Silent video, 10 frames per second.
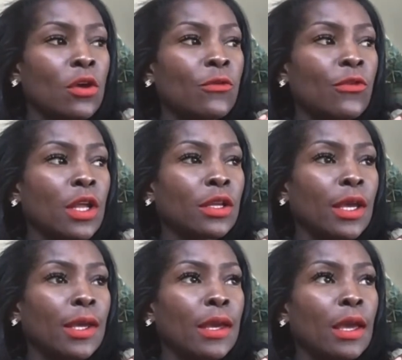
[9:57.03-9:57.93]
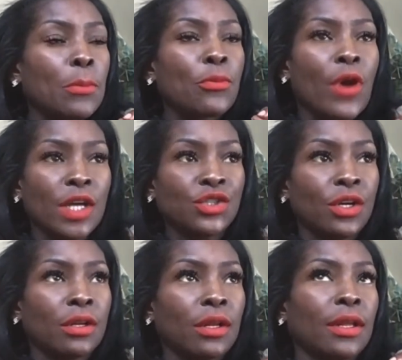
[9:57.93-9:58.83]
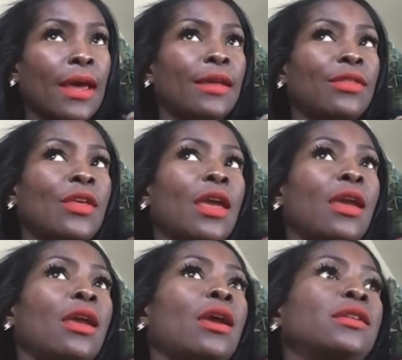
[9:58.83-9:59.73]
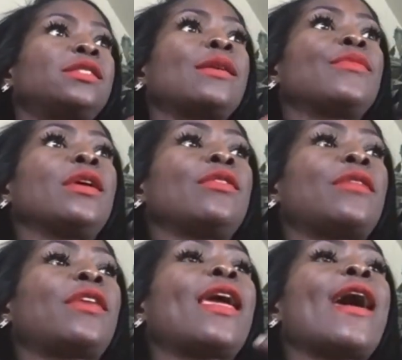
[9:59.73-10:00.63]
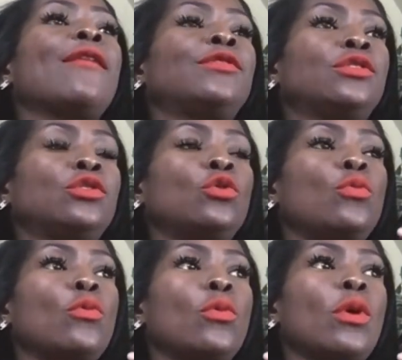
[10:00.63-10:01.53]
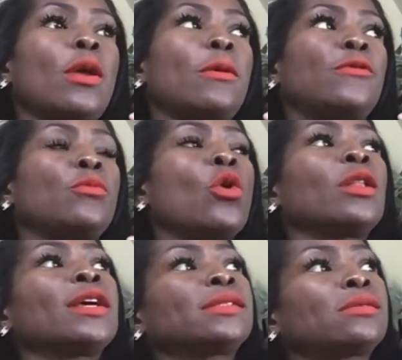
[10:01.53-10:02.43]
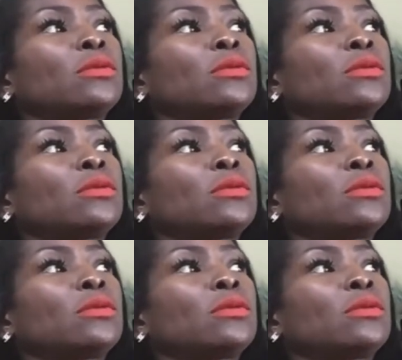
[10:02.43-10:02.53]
feeling pressured like it's something that they have to do. It's more or less